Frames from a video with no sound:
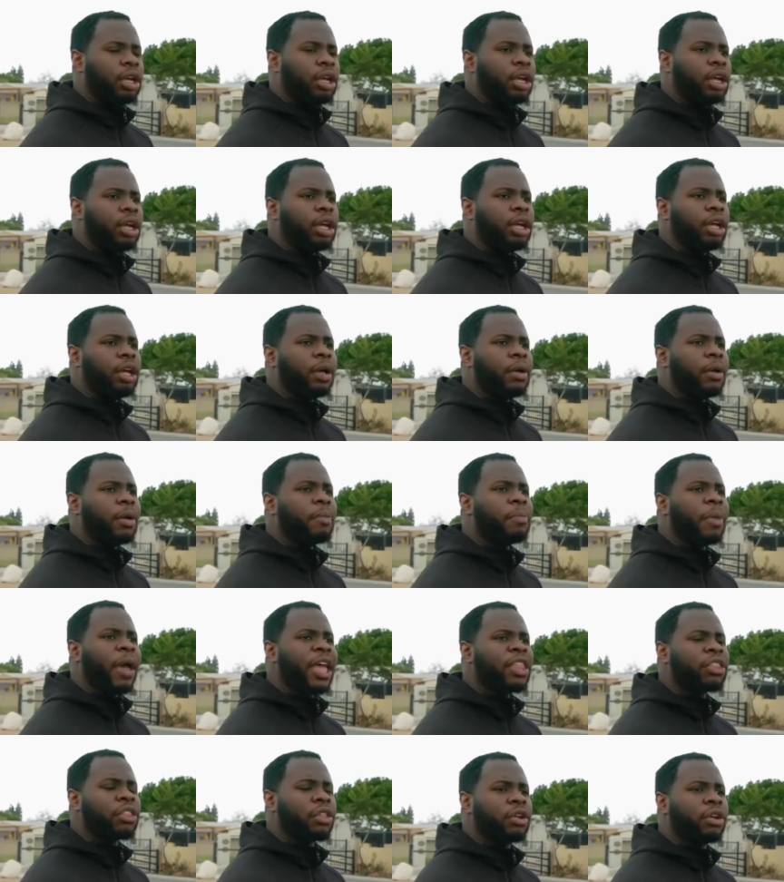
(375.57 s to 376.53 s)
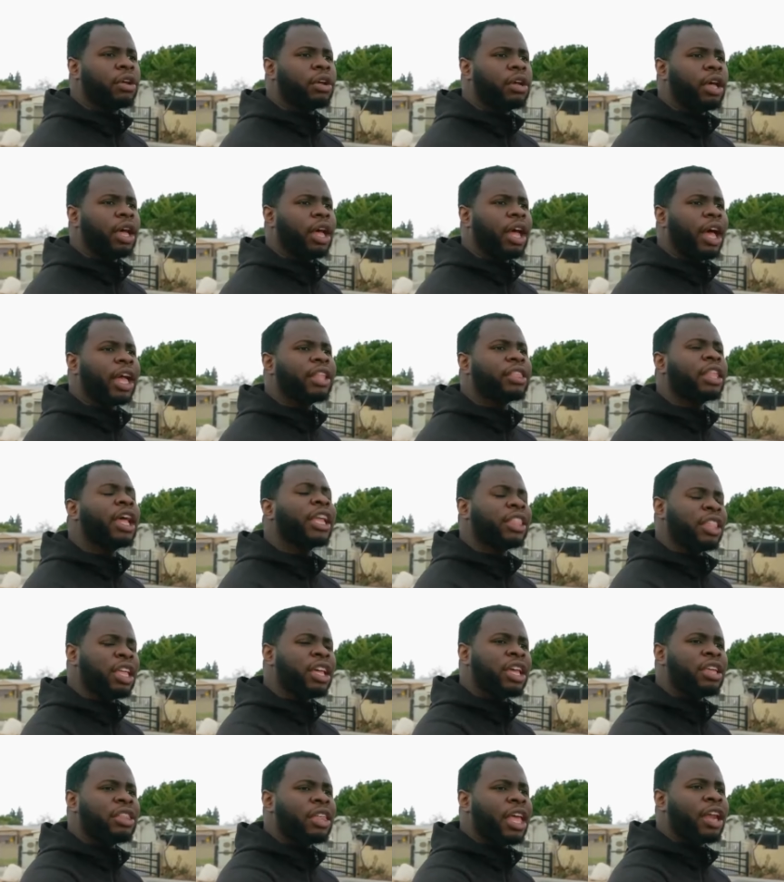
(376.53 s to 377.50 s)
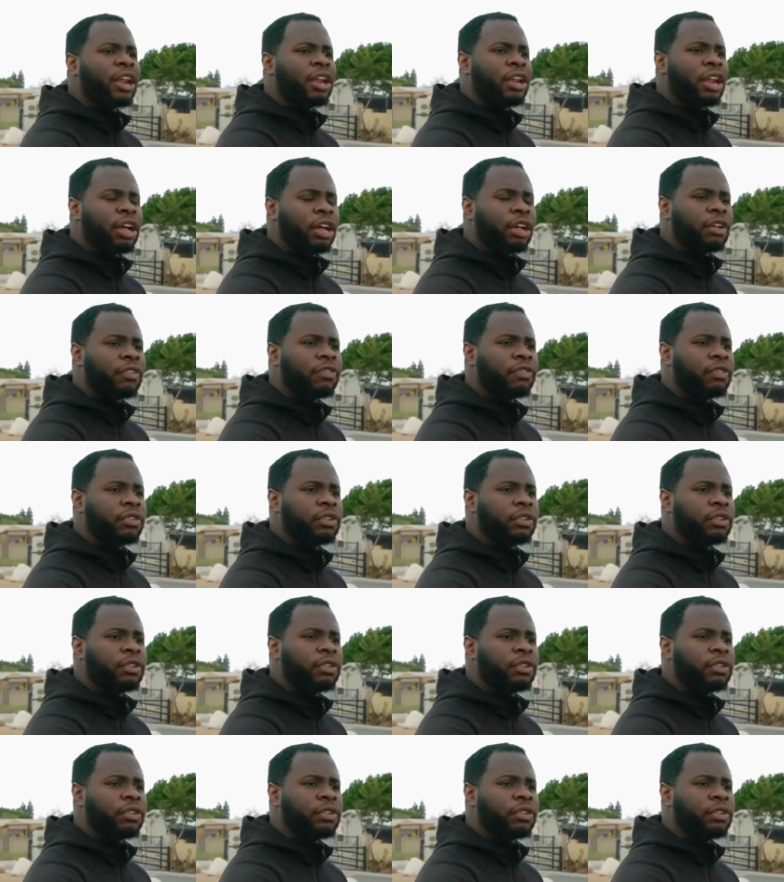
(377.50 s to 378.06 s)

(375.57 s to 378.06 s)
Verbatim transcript: Uh, Master, I, th I think he's had enough.